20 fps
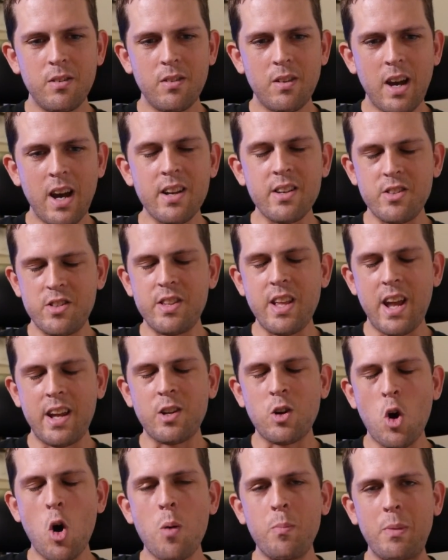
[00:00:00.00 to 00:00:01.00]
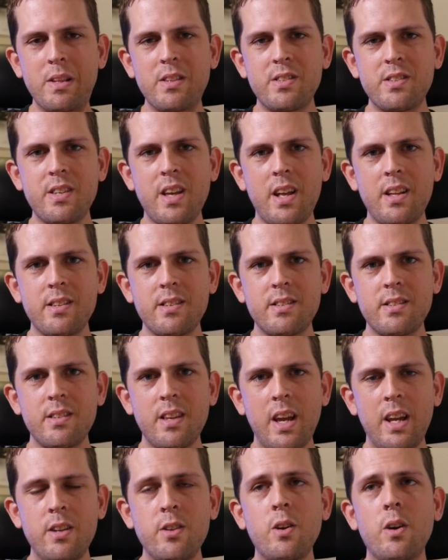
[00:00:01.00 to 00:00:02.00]
understand common sense
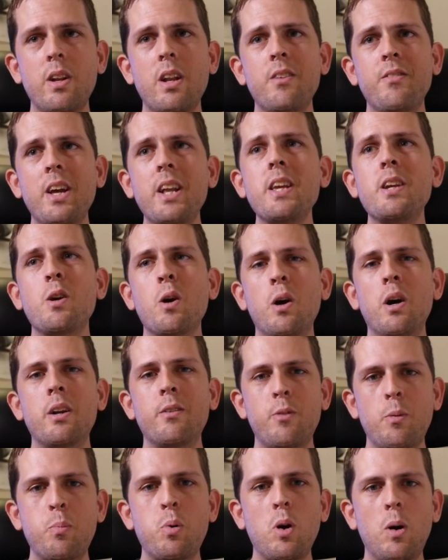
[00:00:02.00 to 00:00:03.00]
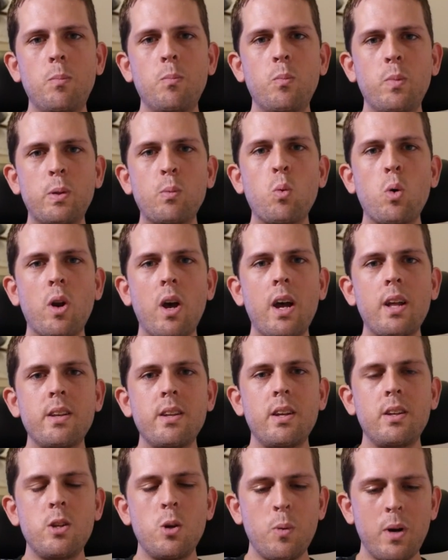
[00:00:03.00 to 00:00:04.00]
and don't have any kind of a problem with what I
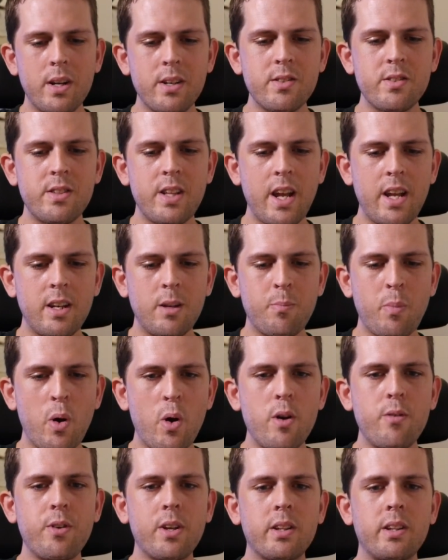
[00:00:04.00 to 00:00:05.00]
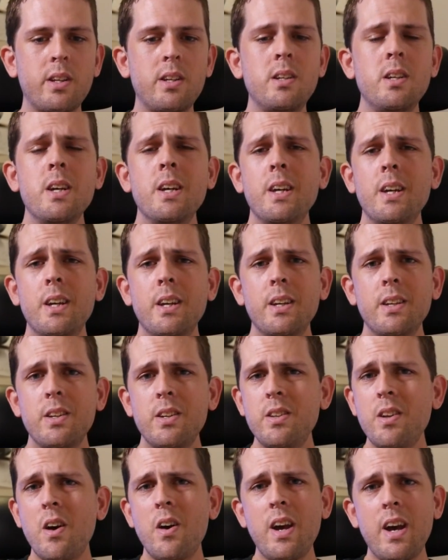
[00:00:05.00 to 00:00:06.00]
did. You understand it perfectly.
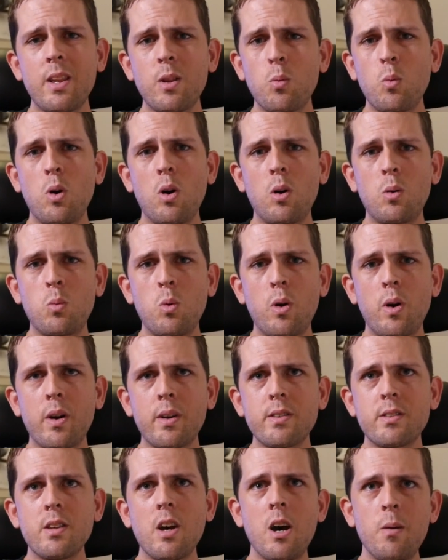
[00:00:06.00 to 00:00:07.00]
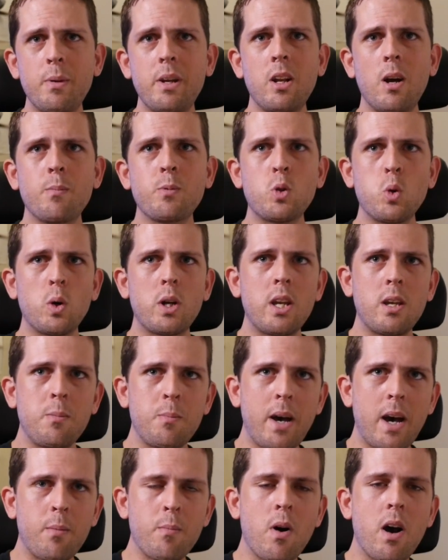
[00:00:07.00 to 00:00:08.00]
You know how the world works. I'm talking
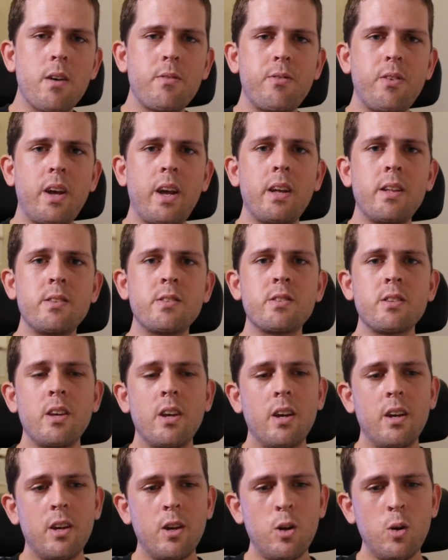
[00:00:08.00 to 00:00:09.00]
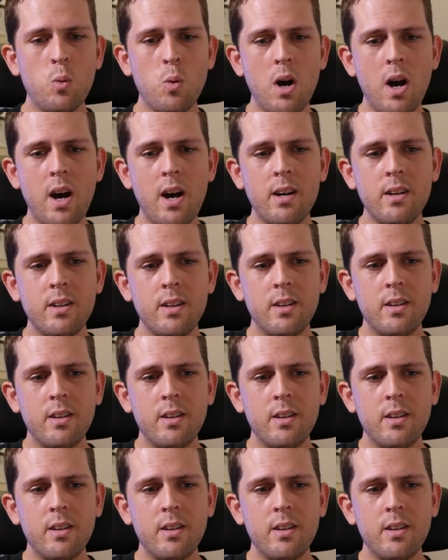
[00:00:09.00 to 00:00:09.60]
about my fans who are,